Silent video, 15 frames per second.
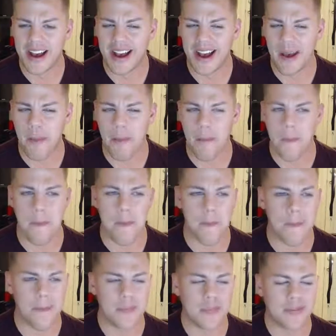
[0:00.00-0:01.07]

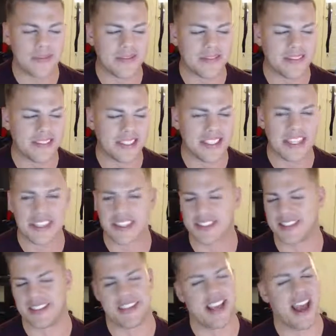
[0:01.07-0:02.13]

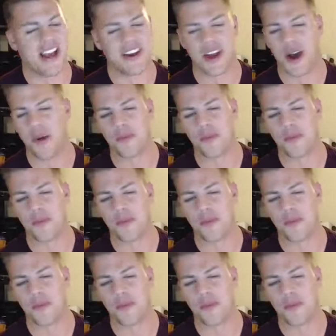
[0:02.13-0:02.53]
No.